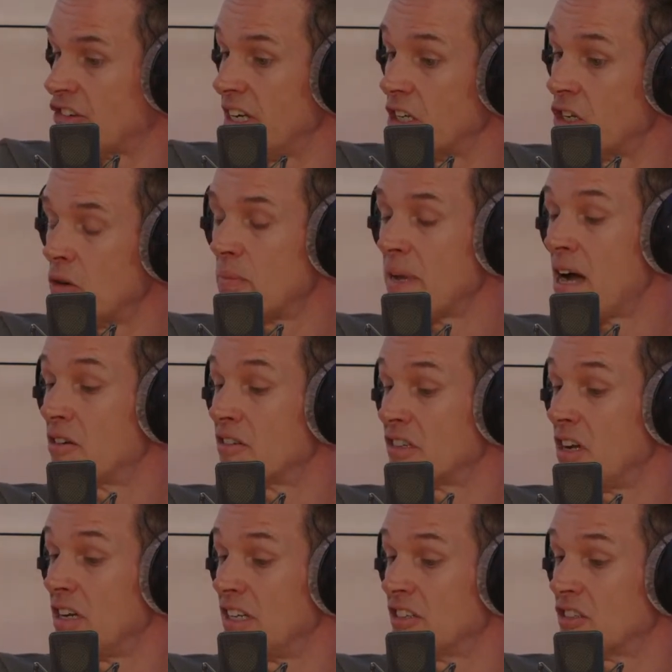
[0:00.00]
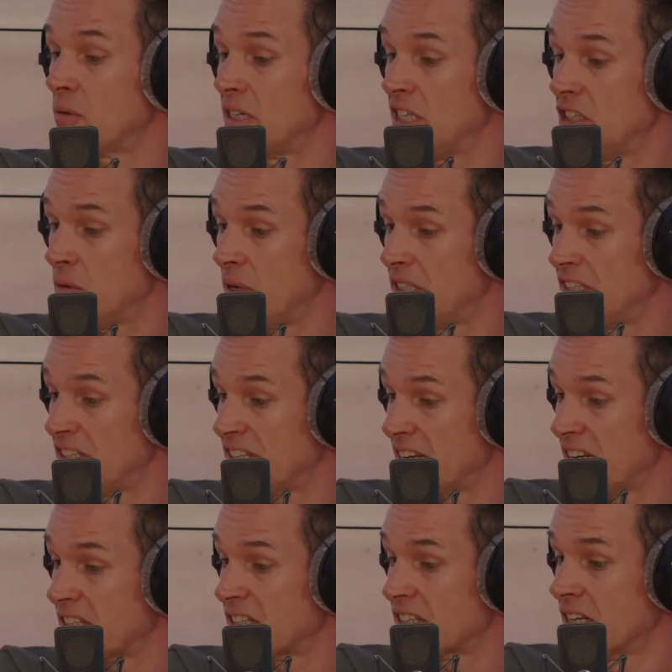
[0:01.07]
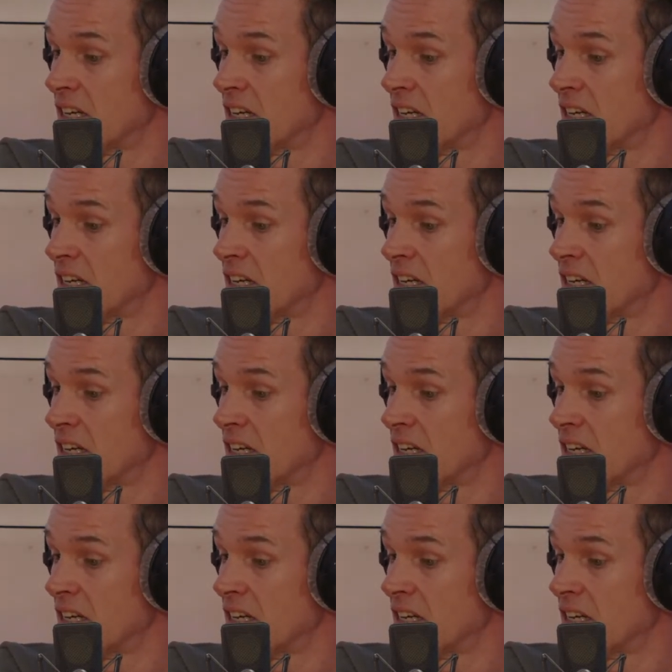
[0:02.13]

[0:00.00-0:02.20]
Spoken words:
He could be out as early as 2026,